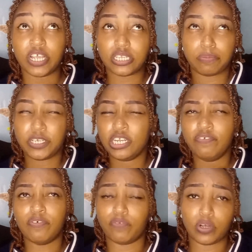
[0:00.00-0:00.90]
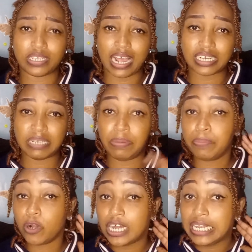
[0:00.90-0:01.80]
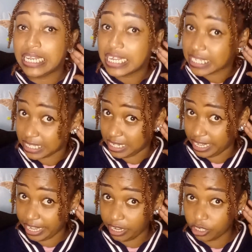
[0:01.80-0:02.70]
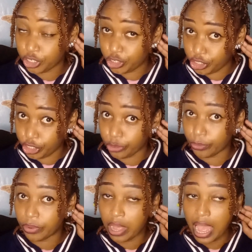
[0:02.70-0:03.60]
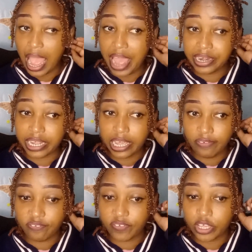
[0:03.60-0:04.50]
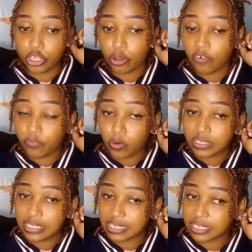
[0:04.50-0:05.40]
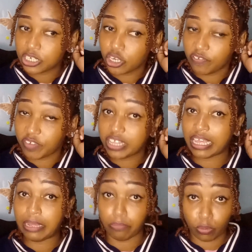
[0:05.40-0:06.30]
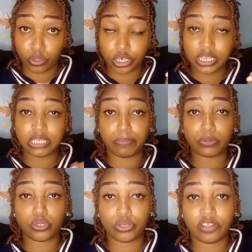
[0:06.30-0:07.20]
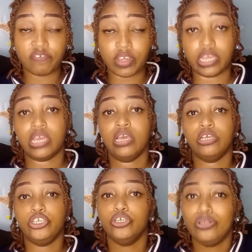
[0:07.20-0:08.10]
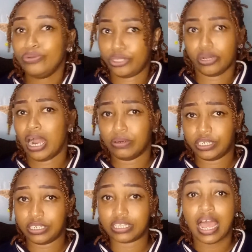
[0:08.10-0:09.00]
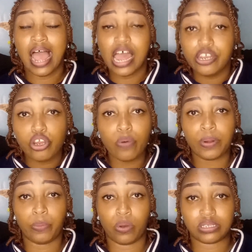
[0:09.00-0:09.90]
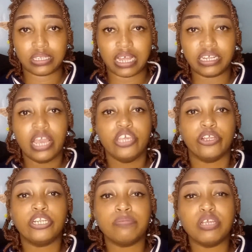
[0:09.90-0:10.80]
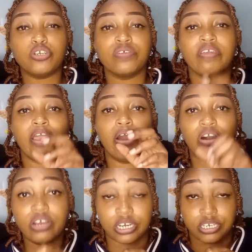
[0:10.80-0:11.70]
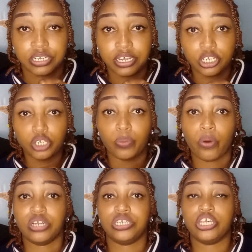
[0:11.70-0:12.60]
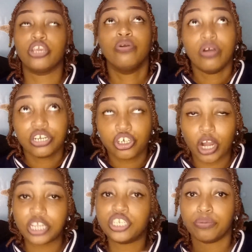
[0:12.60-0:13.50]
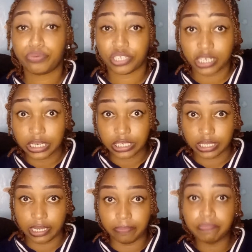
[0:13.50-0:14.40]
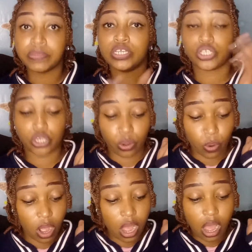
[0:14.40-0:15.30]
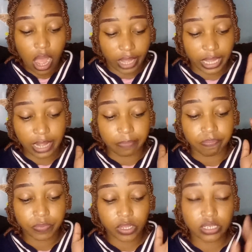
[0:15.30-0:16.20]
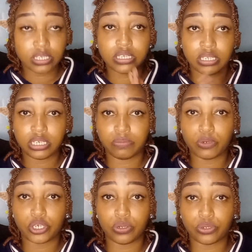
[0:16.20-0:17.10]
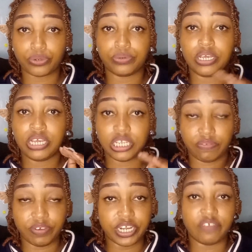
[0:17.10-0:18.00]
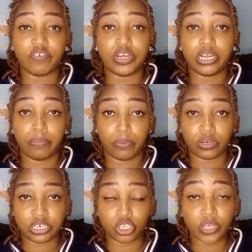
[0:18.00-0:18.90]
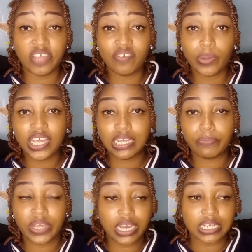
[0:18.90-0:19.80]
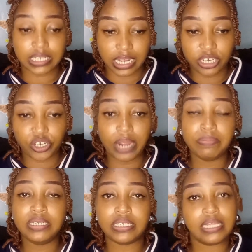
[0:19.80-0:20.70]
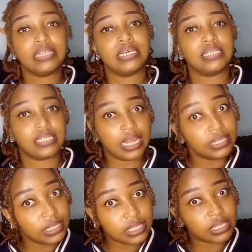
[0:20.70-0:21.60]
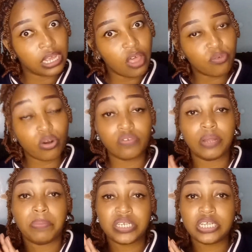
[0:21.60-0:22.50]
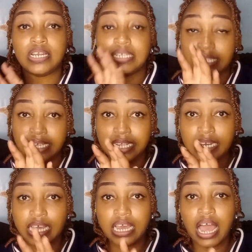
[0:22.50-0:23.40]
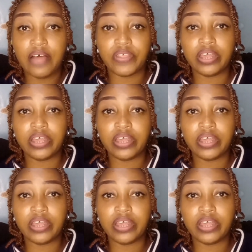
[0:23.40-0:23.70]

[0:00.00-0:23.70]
especially for voice acting, people are listening to you, and if your voice doesn't convey the emotion it's supposed to convey, you lose your audience, and no one wants that. You need to make sure they're hooked to what you are trying to present to them. So again, consistent emotional tone is very, very important. So if we are sad, try and maintain that sadness throughout that particular scene, and